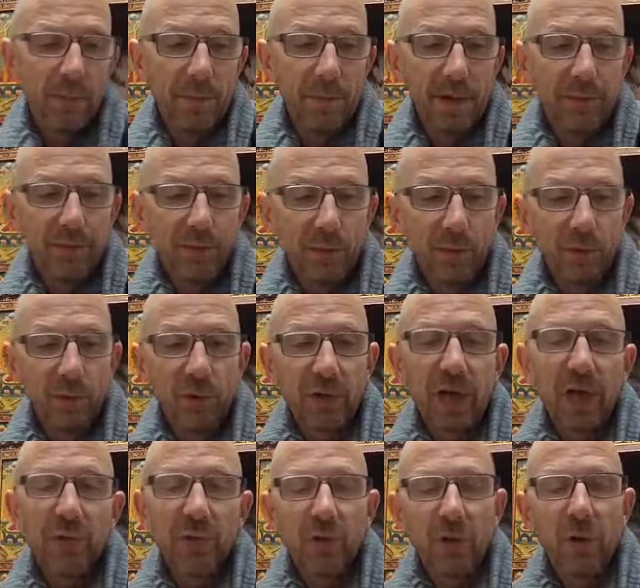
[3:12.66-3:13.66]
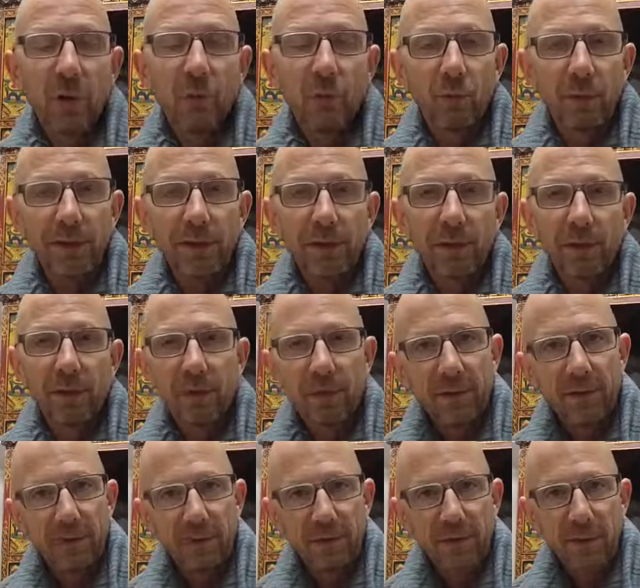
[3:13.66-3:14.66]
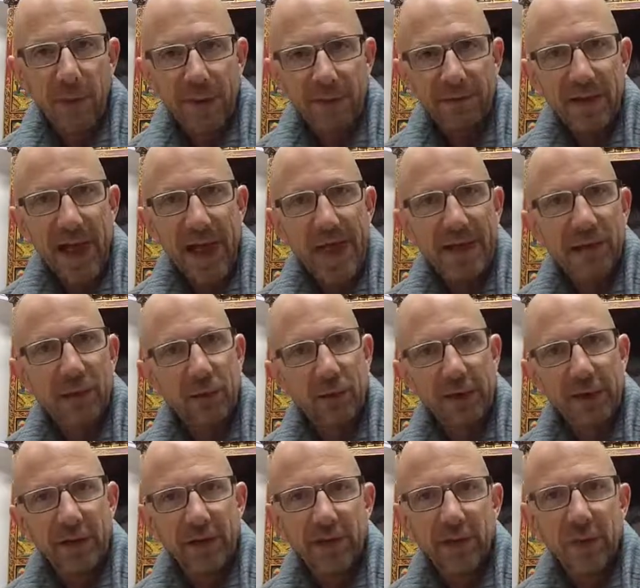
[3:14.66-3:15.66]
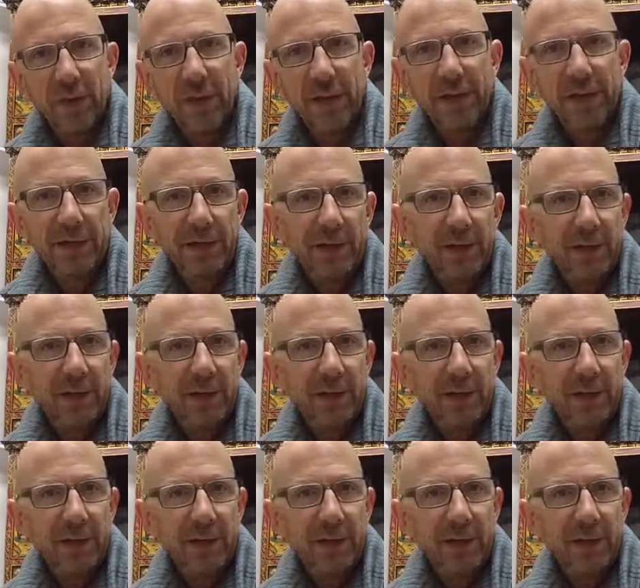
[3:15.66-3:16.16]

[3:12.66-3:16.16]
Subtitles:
If you're looking for a real spectacular instrument,